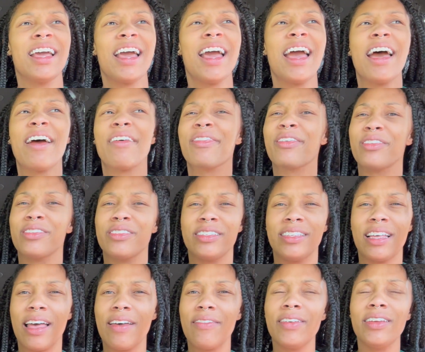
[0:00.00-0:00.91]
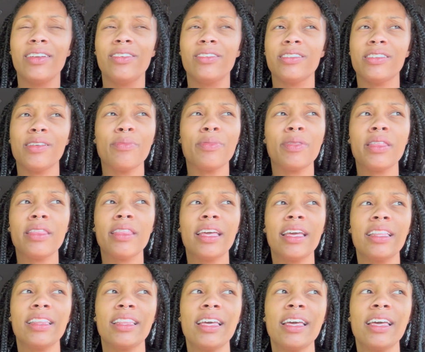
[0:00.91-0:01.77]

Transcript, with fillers: after seven or something like